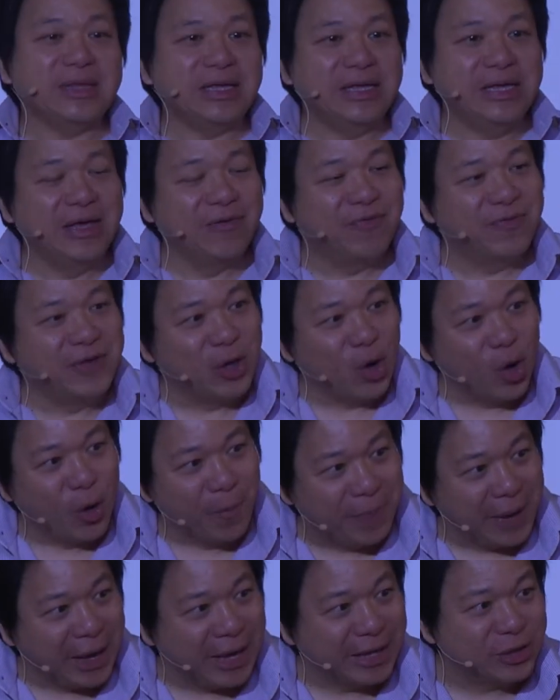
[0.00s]
If he
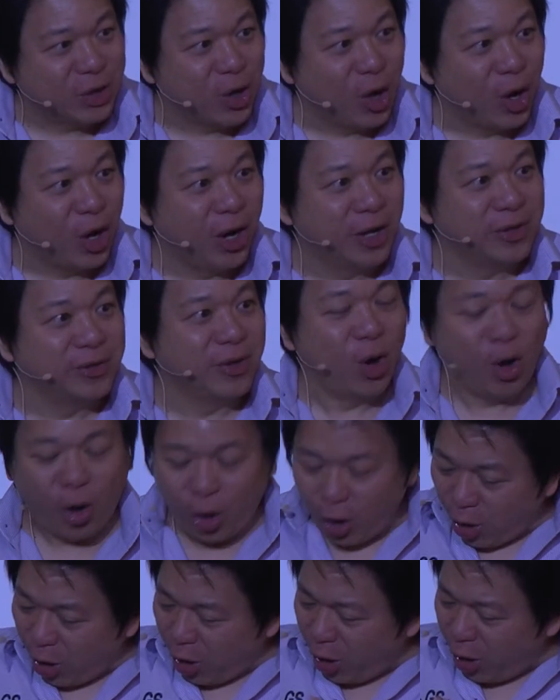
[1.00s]
obeyed God,
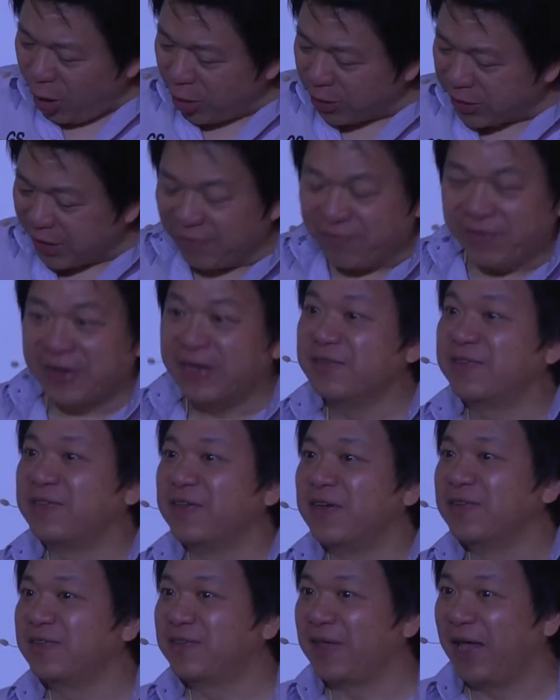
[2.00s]
all the
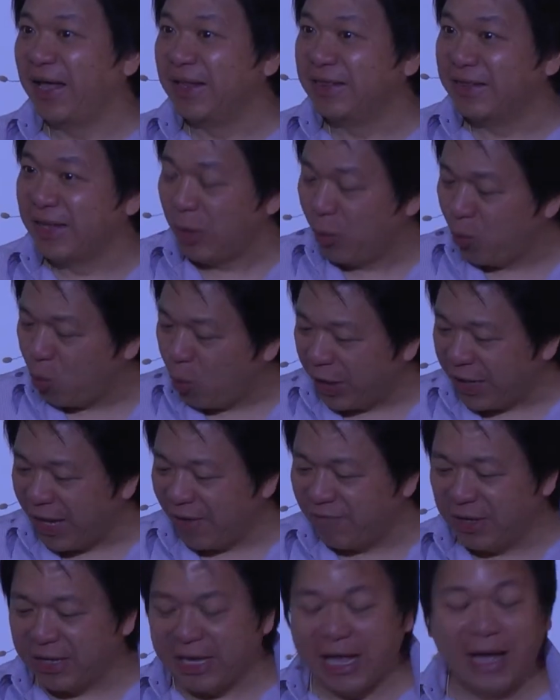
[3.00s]
verses and
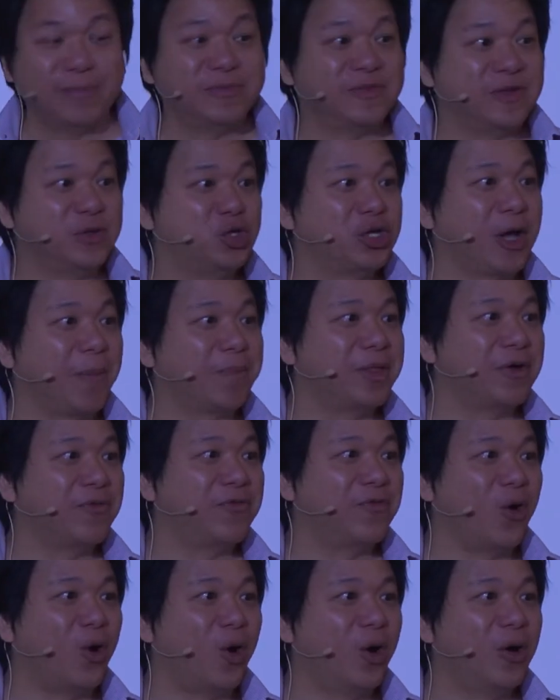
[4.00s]
whatever comes in chapter
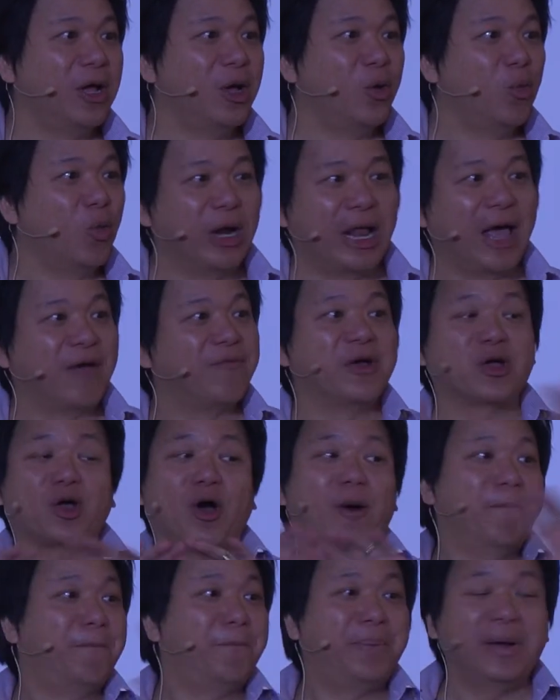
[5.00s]
4 will have a
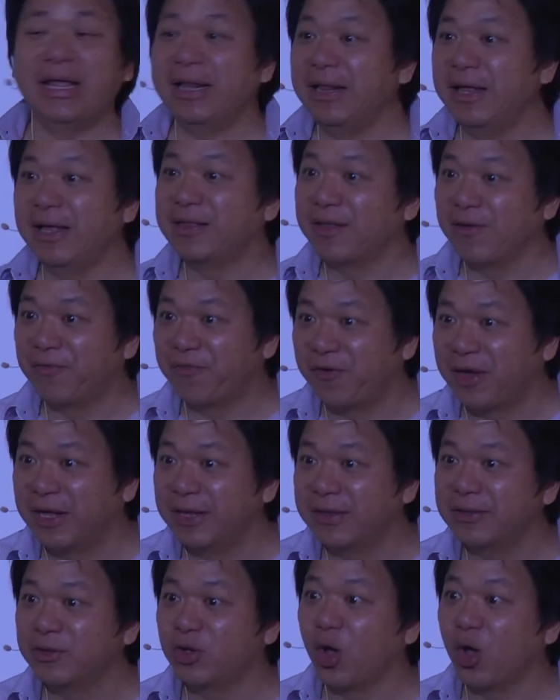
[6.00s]
completely different